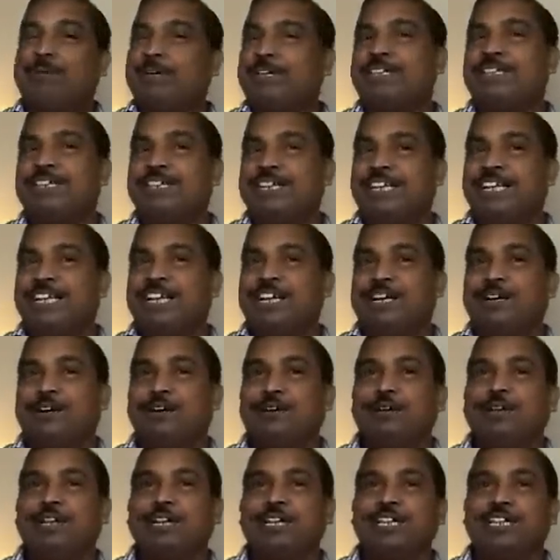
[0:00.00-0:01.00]
But
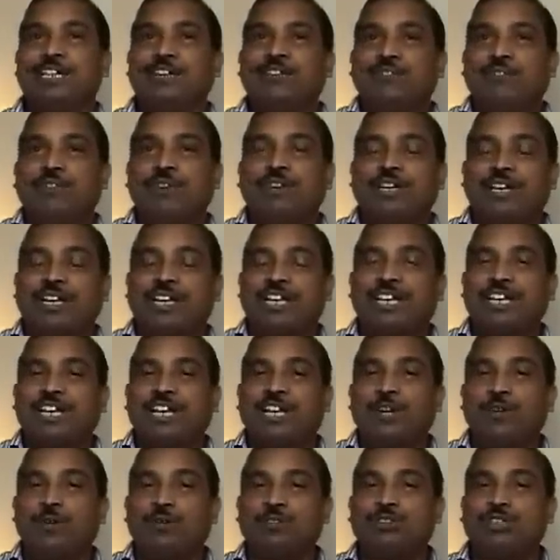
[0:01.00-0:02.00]

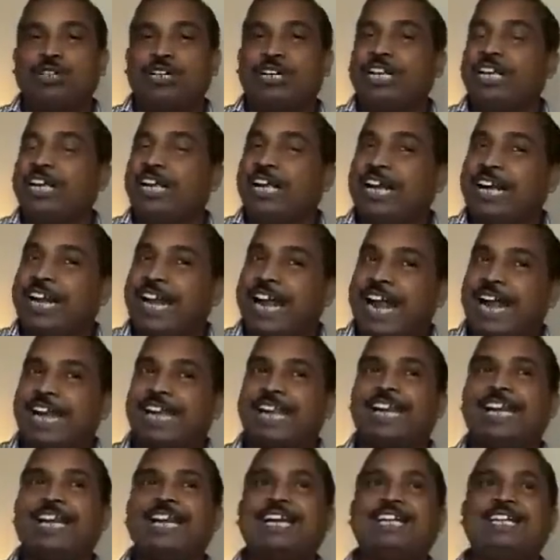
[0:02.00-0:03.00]
in Criojot, he can
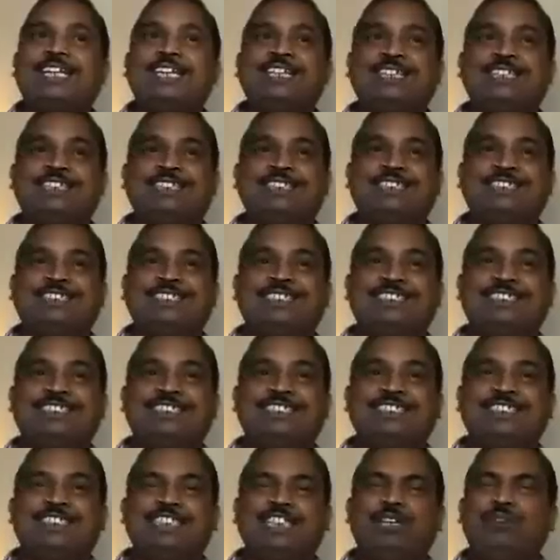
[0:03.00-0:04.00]
handle it.
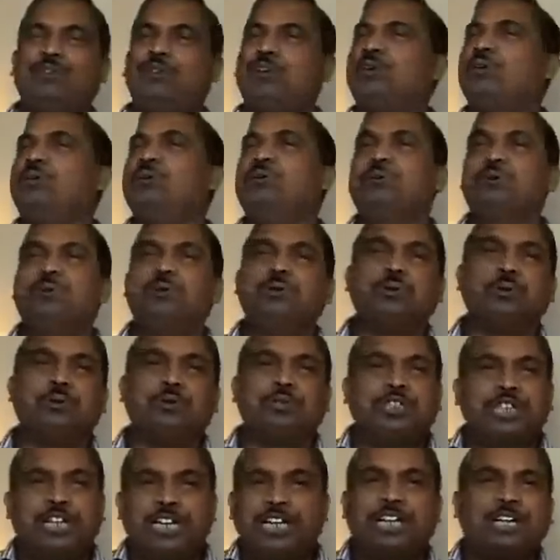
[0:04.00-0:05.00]
He will do
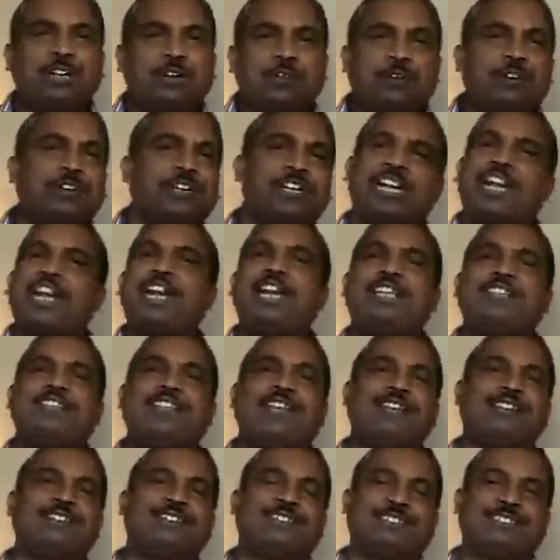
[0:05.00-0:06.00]
totally contrary
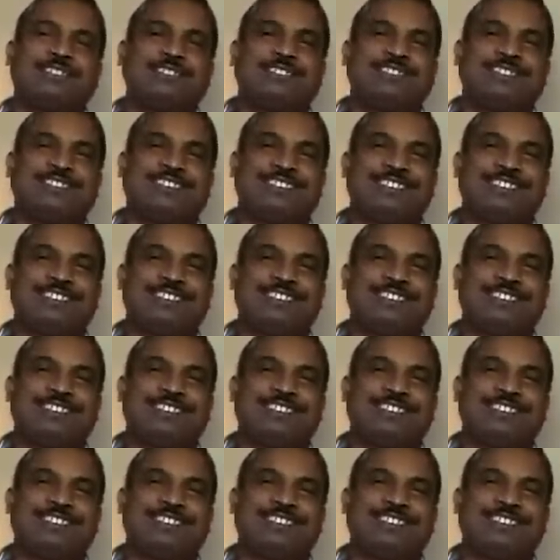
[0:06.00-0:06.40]
things.